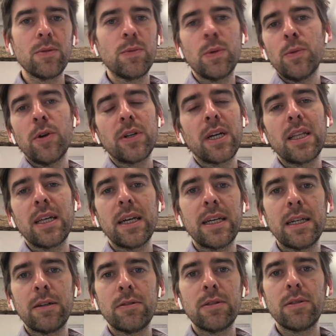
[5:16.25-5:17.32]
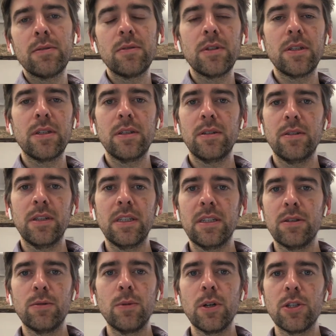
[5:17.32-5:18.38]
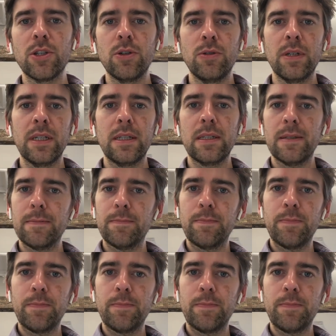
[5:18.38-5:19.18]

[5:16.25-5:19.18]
We won't get that here until what, 2 years?